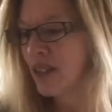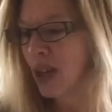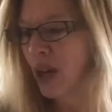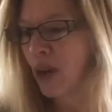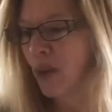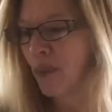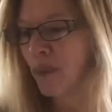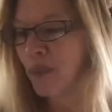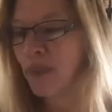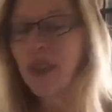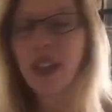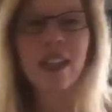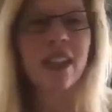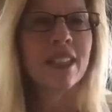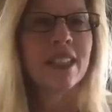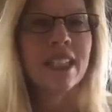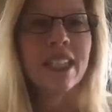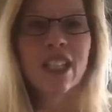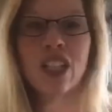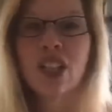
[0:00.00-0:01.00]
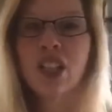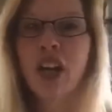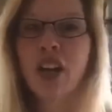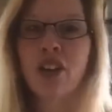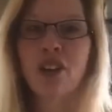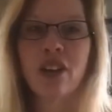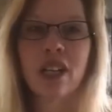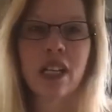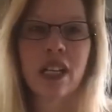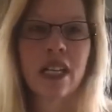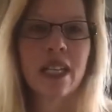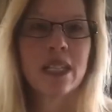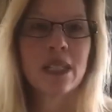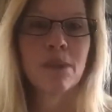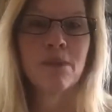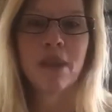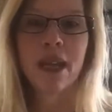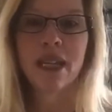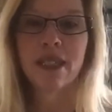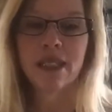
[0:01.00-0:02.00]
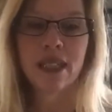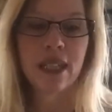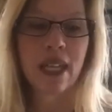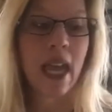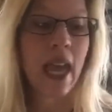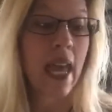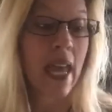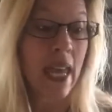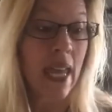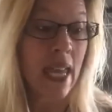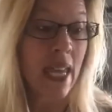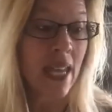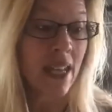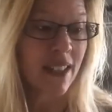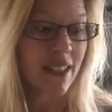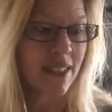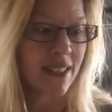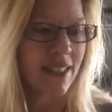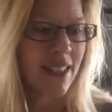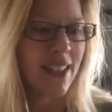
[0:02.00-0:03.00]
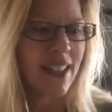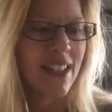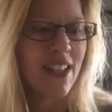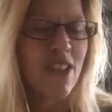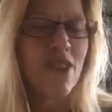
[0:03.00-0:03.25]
So decluttering is amazing and